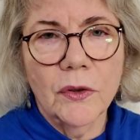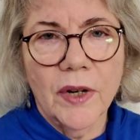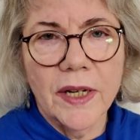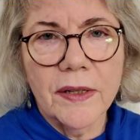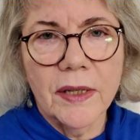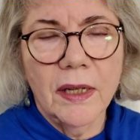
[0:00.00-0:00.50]

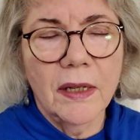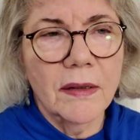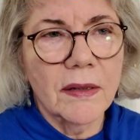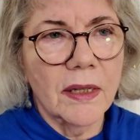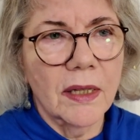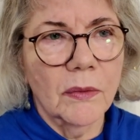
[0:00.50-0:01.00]

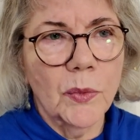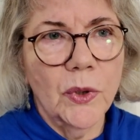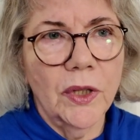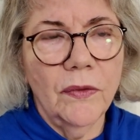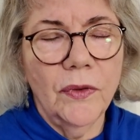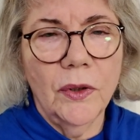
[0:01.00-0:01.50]
dressings. It will
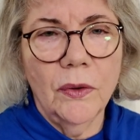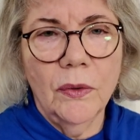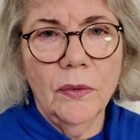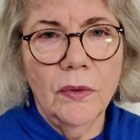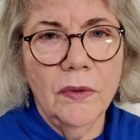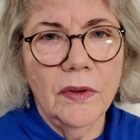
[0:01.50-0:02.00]
give
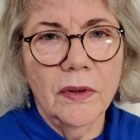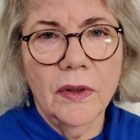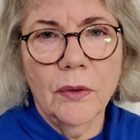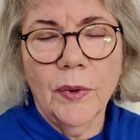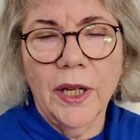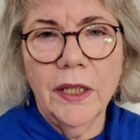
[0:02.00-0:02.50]
you
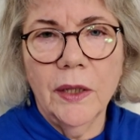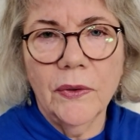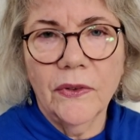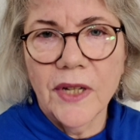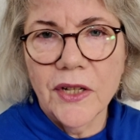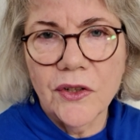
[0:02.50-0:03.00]
the radio
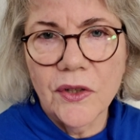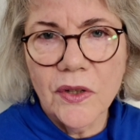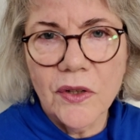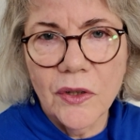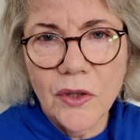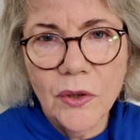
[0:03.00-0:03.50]

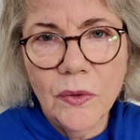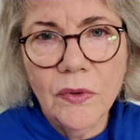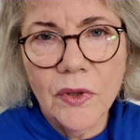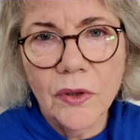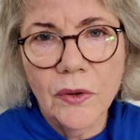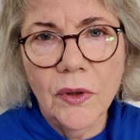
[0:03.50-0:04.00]
stations to
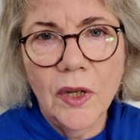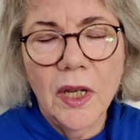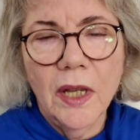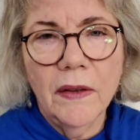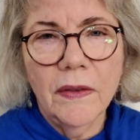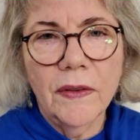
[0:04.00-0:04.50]
tune to.
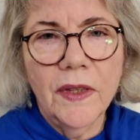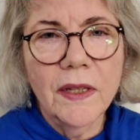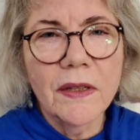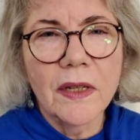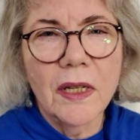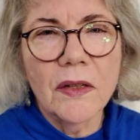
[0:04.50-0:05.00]

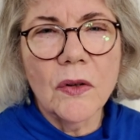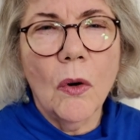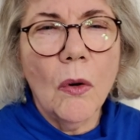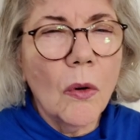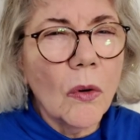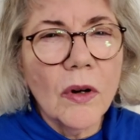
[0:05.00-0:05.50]
This is
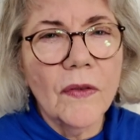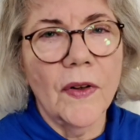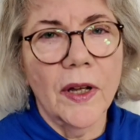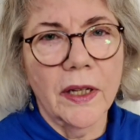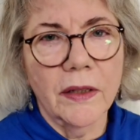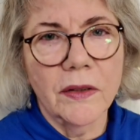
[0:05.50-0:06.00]

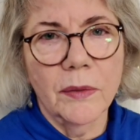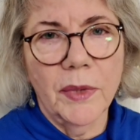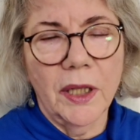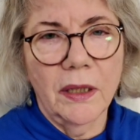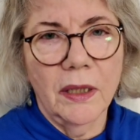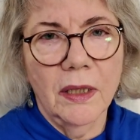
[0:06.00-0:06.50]
horrifying to
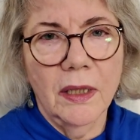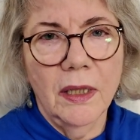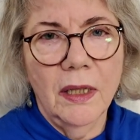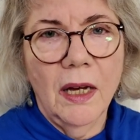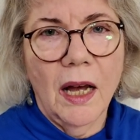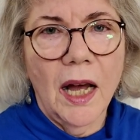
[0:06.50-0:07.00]
me.
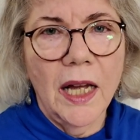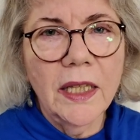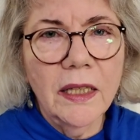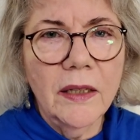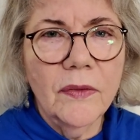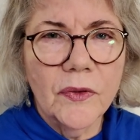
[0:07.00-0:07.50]
I
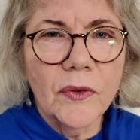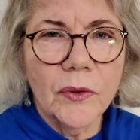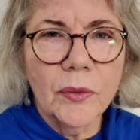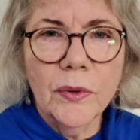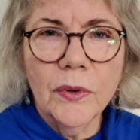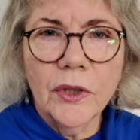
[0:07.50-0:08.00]
lived
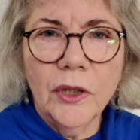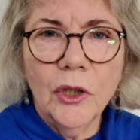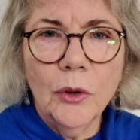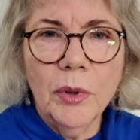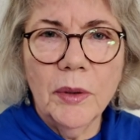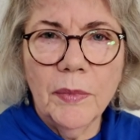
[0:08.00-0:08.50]
through the
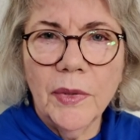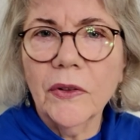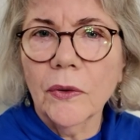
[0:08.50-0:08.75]
Cuban